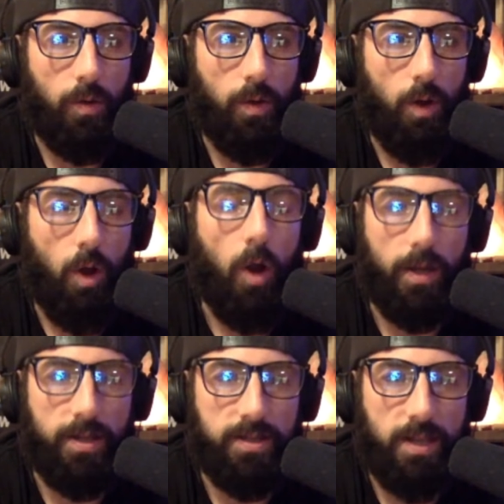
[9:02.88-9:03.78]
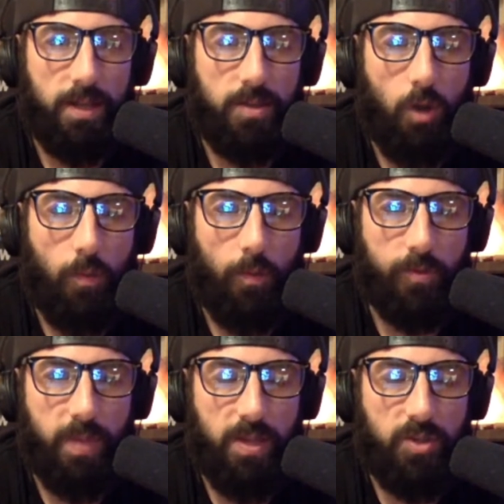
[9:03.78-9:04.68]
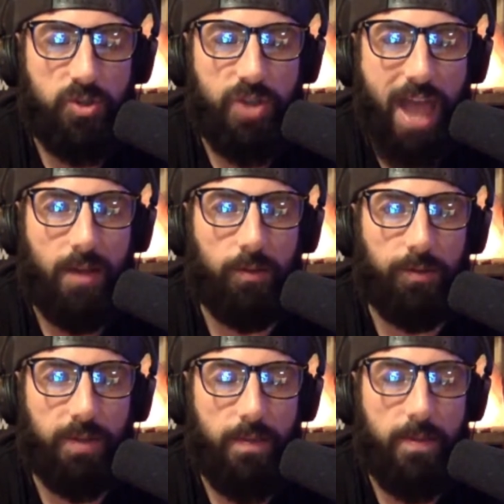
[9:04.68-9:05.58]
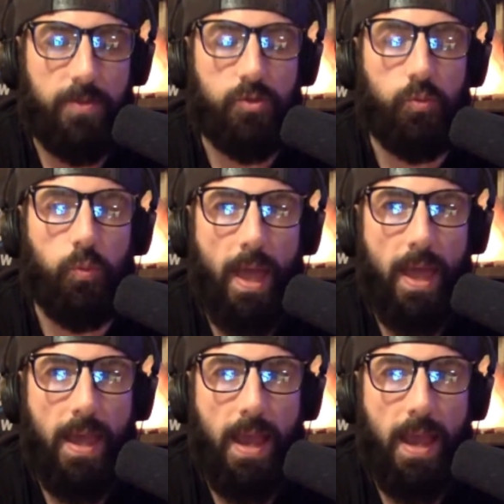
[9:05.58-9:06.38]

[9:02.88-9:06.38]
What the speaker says: harnessed, and it's almost being channeled in this way,